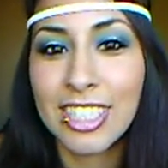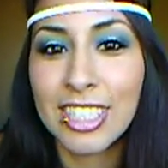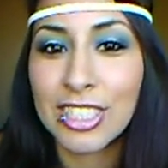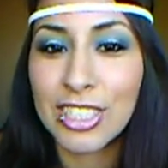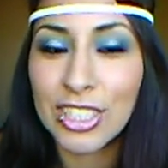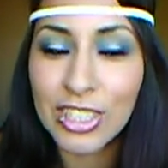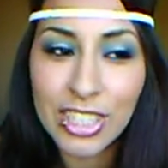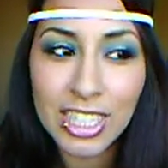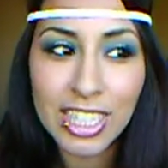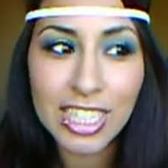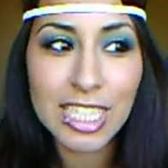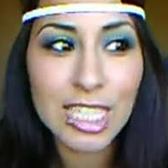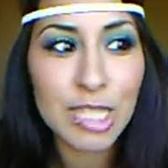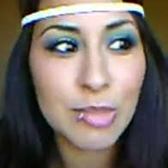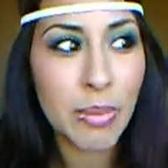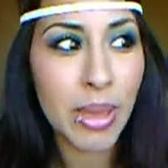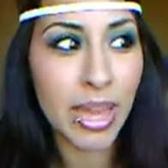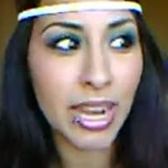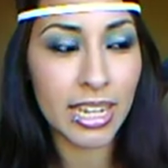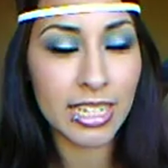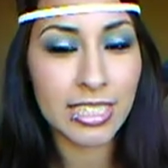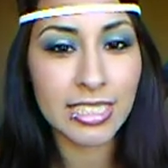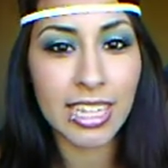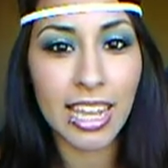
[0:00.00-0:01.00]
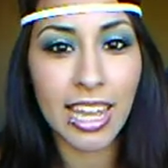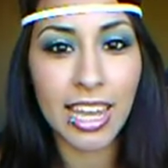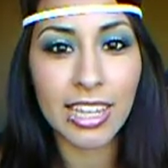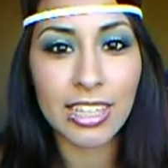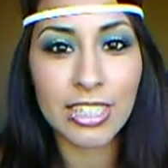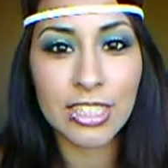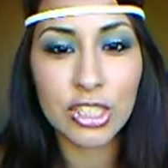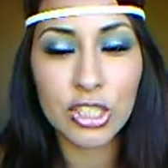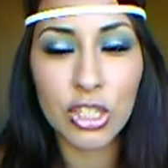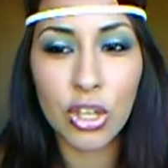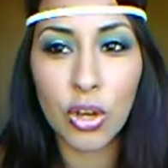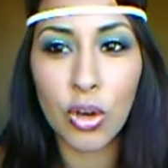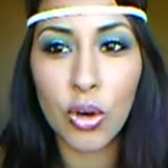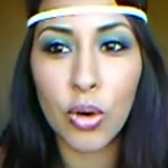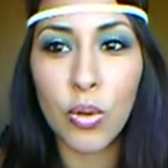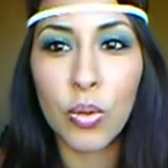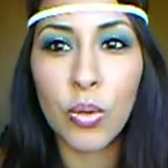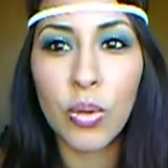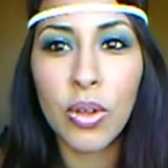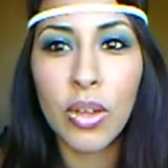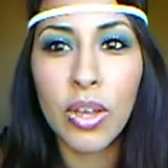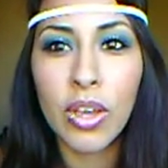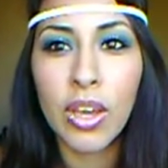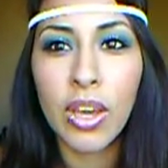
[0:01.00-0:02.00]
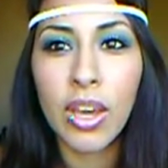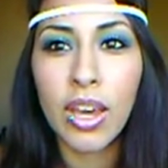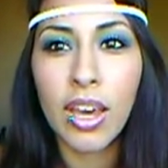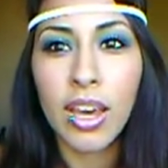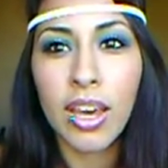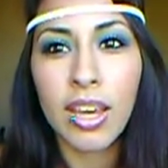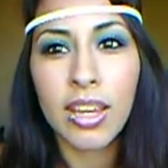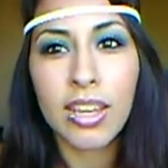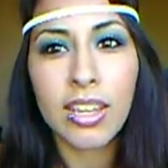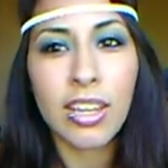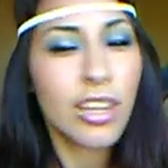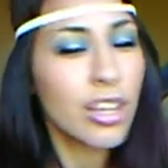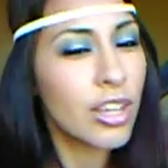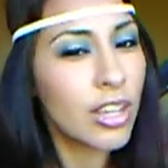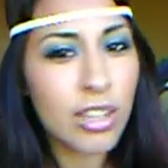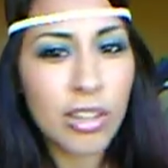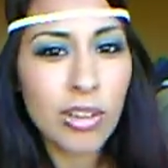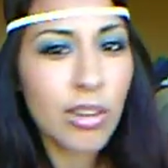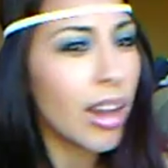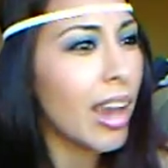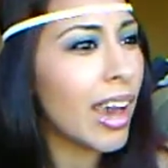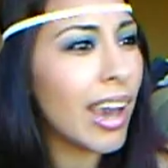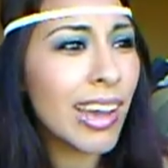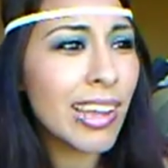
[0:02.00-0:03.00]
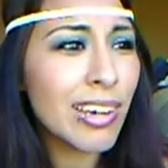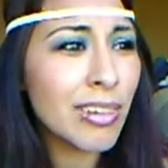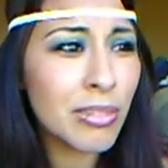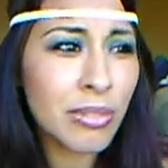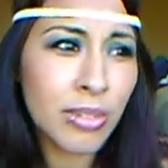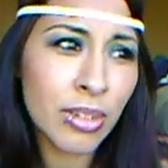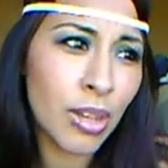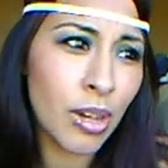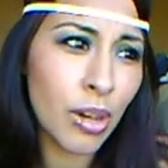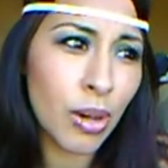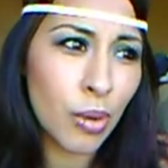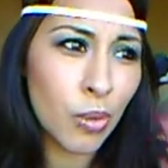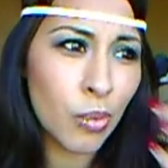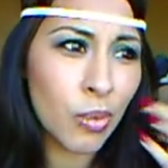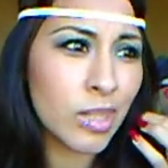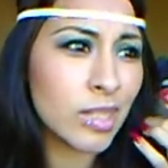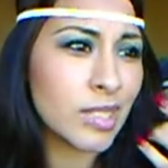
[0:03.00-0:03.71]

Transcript: There's a Hispanic tag. So, I don't know.